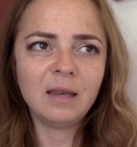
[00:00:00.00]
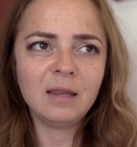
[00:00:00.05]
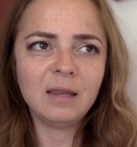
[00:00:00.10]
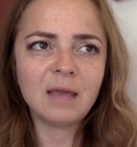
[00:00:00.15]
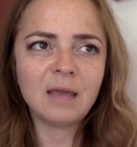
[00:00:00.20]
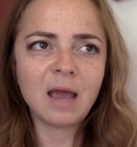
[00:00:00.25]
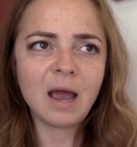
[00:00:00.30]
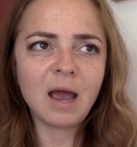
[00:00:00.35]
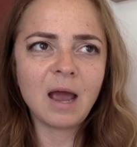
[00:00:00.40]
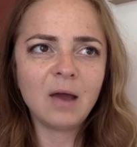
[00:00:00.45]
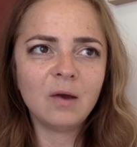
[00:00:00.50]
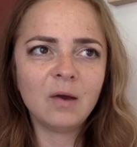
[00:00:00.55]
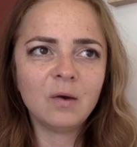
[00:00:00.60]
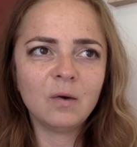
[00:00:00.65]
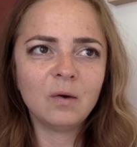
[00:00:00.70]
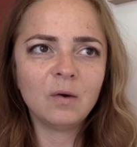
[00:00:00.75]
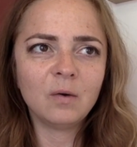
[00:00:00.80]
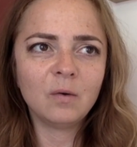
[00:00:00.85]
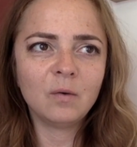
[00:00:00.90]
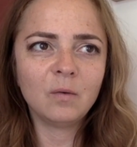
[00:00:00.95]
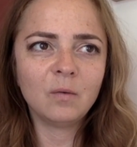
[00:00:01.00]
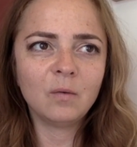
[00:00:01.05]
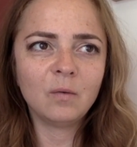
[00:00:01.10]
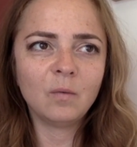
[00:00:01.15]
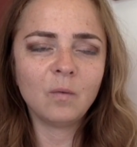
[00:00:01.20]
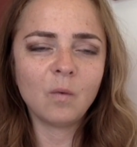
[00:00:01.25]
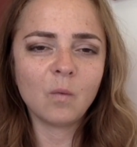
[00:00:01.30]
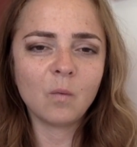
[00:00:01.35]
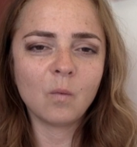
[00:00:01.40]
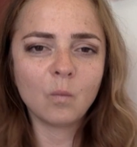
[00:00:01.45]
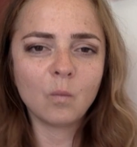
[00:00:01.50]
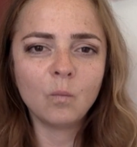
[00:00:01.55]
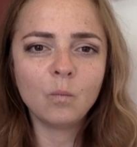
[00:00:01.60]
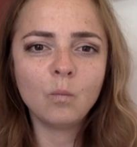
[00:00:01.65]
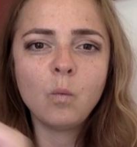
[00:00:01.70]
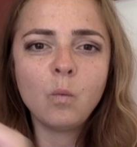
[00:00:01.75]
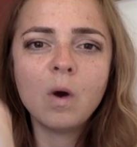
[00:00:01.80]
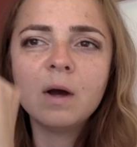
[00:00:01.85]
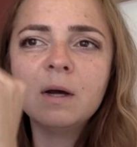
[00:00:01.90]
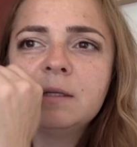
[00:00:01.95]
that
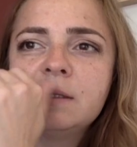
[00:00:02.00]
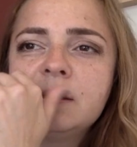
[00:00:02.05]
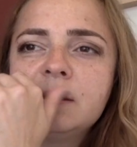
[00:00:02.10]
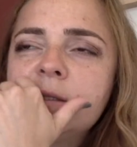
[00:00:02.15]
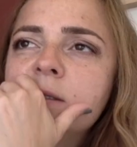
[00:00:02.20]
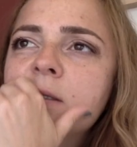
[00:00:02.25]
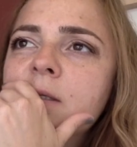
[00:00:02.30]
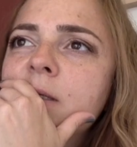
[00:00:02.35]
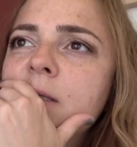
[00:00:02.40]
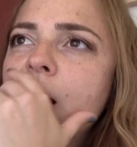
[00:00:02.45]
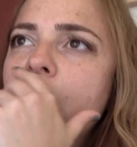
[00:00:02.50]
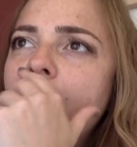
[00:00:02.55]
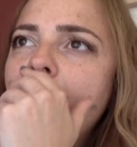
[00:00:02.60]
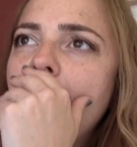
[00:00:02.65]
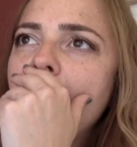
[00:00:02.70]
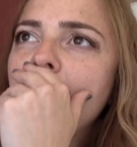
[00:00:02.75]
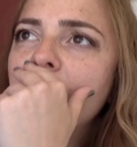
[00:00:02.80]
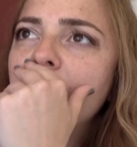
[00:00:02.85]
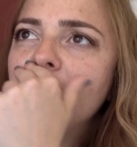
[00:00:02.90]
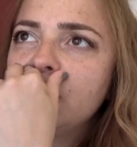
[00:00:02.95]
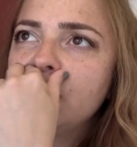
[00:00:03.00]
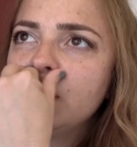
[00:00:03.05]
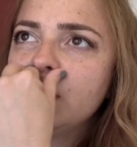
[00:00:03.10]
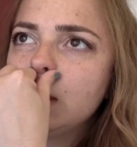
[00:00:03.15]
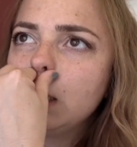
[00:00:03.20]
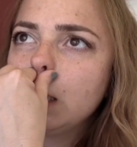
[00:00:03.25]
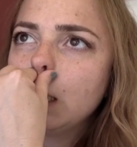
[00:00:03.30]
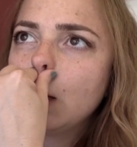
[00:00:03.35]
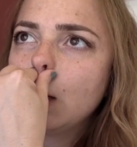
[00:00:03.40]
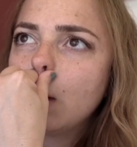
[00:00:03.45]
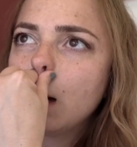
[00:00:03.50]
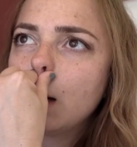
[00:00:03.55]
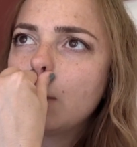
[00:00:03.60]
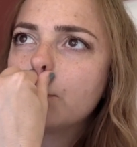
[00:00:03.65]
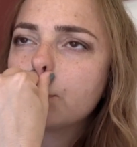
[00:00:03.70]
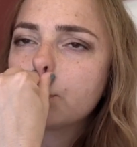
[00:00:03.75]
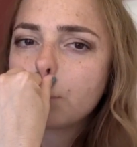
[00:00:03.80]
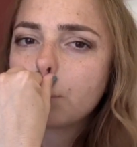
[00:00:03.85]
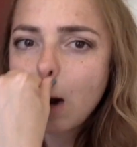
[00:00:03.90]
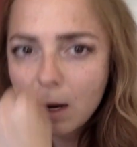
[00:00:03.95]
was a
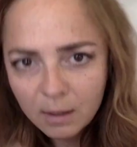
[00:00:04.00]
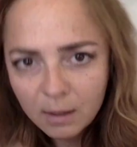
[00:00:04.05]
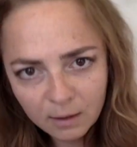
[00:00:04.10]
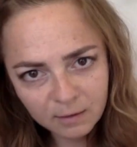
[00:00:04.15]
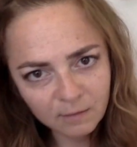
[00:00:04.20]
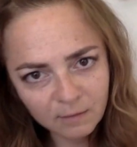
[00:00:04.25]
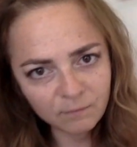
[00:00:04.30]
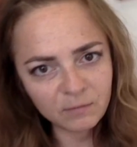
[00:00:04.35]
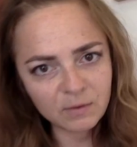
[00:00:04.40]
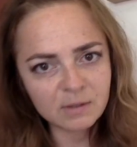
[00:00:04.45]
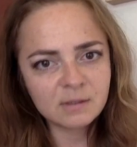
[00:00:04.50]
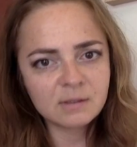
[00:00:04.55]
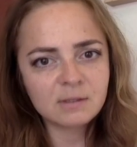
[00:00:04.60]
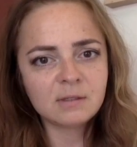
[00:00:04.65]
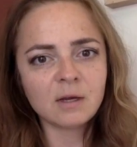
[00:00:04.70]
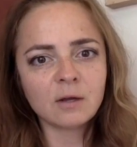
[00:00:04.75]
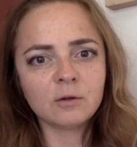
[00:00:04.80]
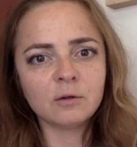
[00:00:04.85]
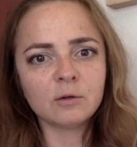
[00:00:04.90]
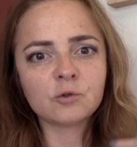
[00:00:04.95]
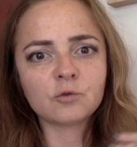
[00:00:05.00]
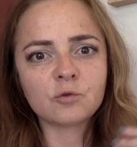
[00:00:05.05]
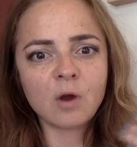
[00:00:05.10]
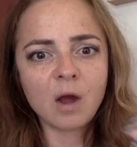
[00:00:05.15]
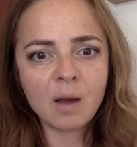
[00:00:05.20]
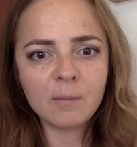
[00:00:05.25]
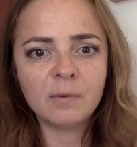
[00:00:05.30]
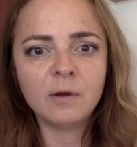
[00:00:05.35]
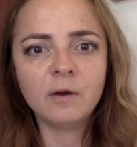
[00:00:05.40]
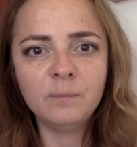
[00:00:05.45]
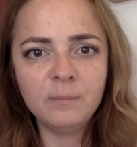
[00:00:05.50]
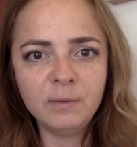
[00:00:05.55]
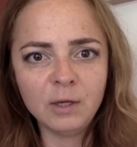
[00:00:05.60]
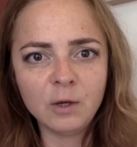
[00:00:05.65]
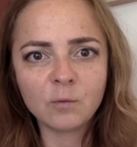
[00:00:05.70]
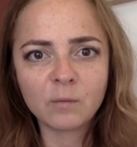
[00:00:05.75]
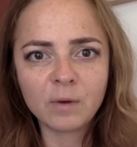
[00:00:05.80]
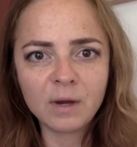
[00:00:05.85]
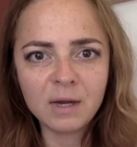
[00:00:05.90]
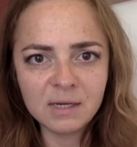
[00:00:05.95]
product of this subtle trauma of
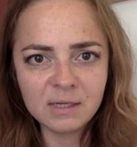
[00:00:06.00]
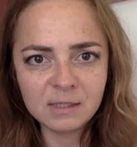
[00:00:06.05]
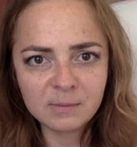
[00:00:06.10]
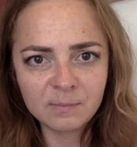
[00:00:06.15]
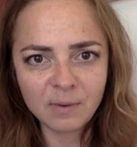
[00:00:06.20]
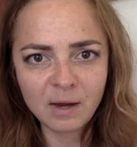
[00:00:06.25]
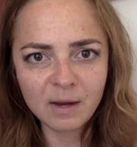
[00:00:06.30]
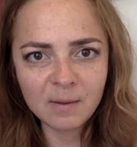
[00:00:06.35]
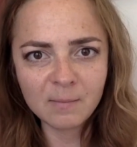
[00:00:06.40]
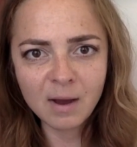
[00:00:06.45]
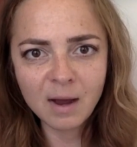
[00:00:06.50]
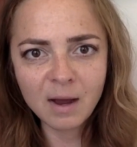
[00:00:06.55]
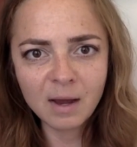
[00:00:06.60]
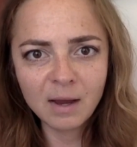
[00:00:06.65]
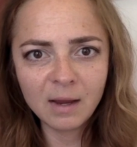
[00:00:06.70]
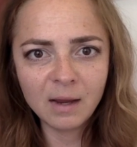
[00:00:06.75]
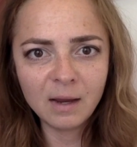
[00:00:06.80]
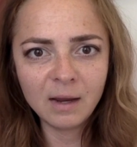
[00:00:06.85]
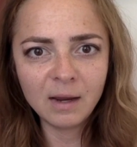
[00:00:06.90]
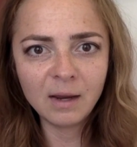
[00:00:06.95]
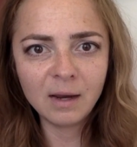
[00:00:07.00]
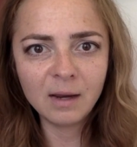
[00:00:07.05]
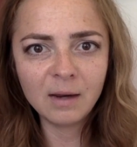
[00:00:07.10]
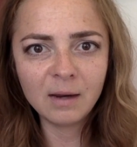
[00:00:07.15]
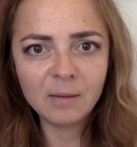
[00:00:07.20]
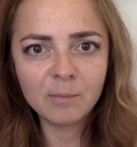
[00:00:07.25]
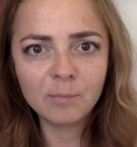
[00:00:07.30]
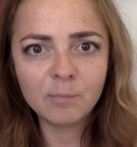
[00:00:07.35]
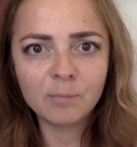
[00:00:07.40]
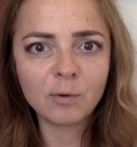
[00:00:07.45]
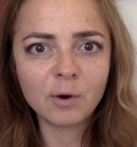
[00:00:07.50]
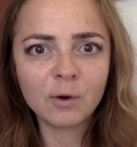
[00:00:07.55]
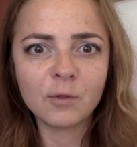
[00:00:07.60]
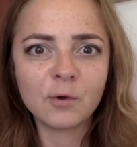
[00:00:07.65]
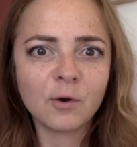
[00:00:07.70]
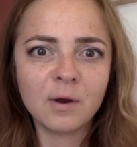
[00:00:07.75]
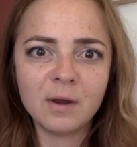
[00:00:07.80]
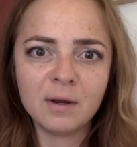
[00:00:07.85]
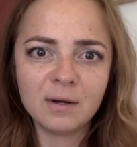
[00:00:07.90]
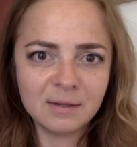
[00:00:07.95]
being raised by my
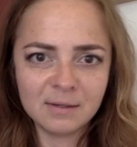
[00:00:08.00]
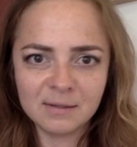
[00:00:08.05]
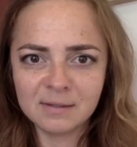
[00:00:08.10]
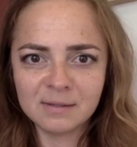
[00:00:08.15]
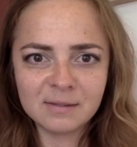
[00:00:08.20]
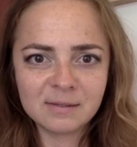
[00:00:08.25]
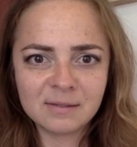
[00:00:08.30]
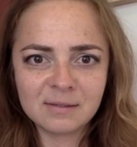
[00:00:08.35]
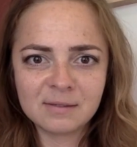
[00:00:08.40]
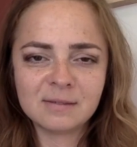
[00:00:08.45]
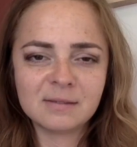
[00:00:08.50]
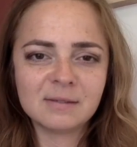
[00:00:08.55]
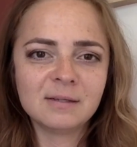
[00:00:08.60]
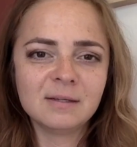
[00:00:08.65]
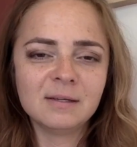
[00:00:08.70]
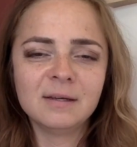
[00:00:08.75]
brother and his